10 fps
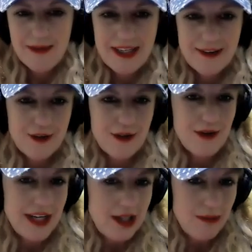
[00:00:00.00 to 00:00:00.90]
He's also a
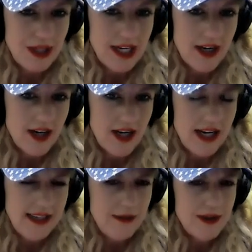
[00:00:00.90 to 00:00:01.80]
Nike player
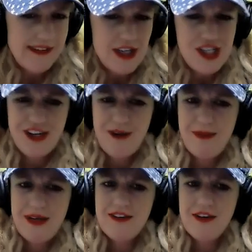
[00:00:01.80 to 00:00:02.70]
and he wears the
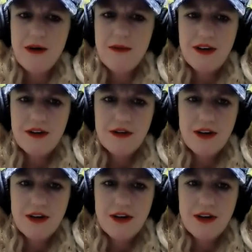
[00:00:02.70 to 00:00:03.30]
GP Turbo,